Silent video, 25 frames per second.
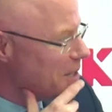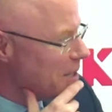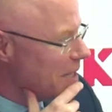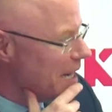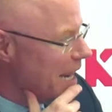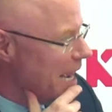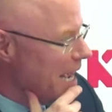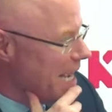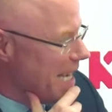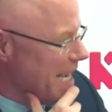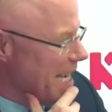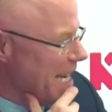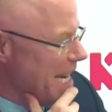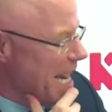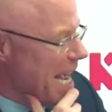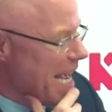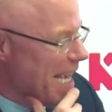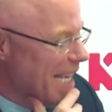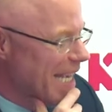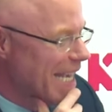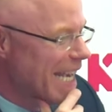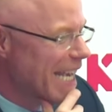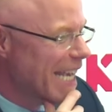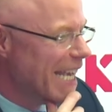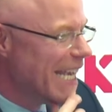in
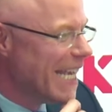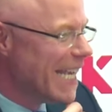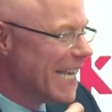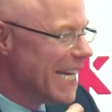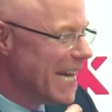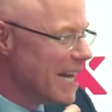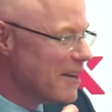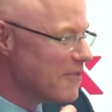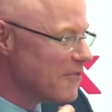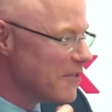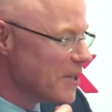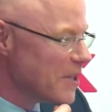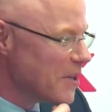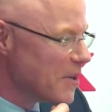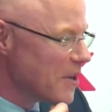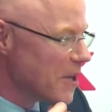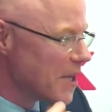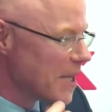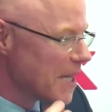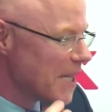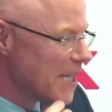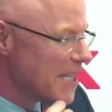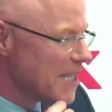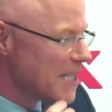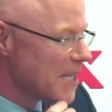in every
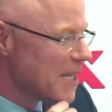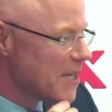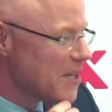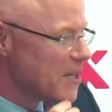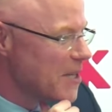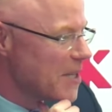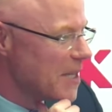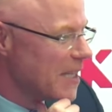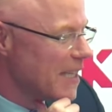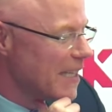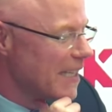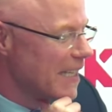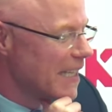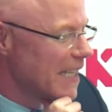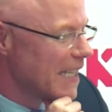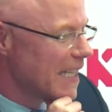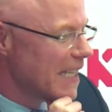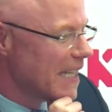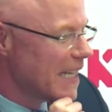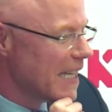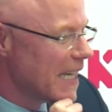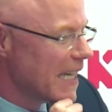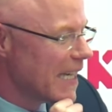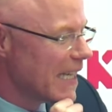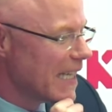organisation
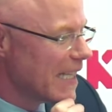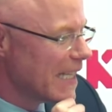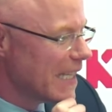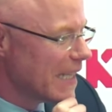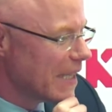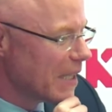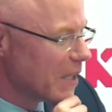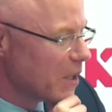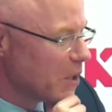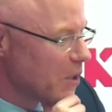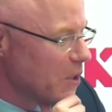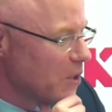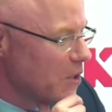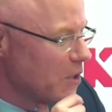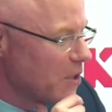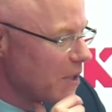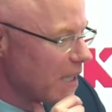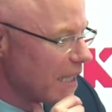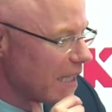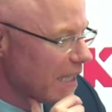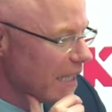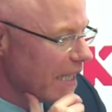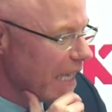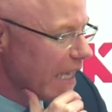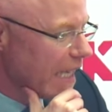in the
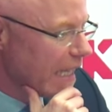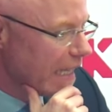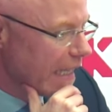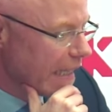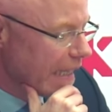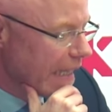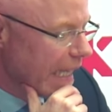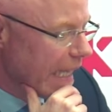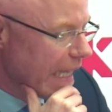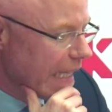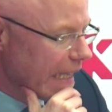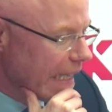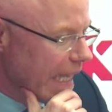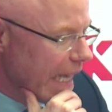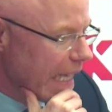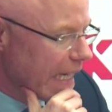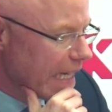country. Yeah, that